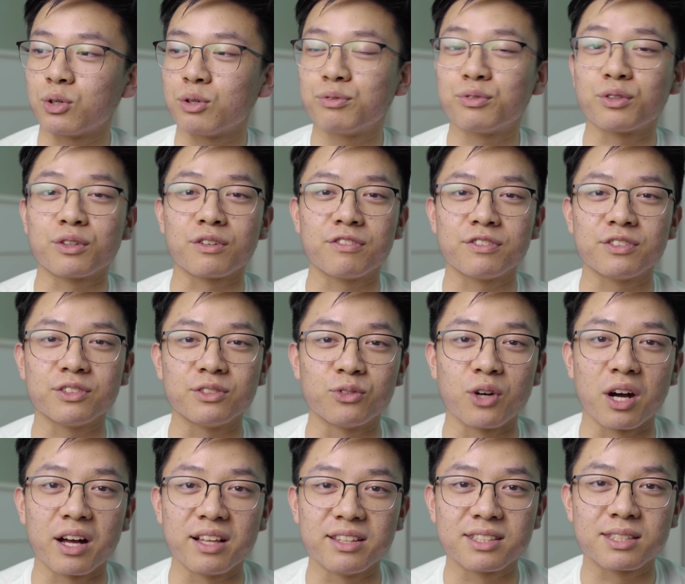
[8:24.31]
go for a few
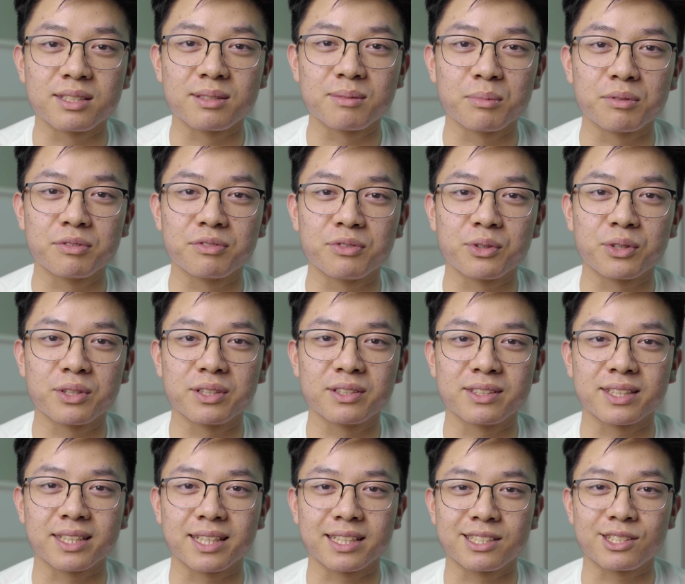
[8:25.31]
runs before
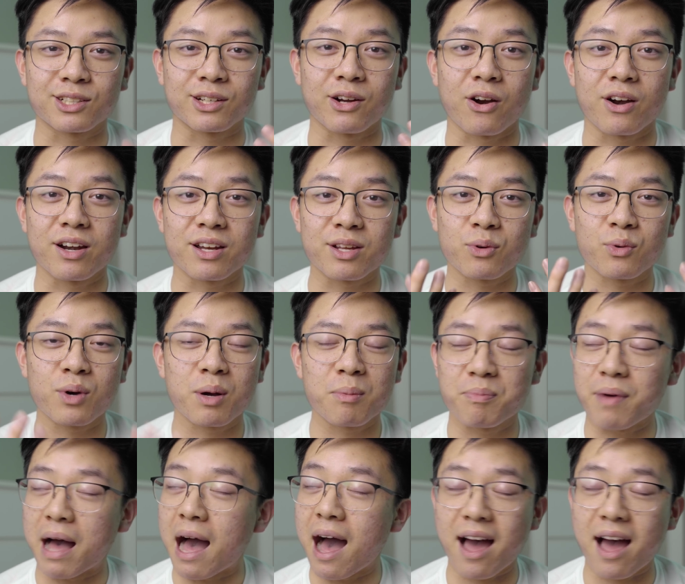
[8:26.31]
to get your cardio up.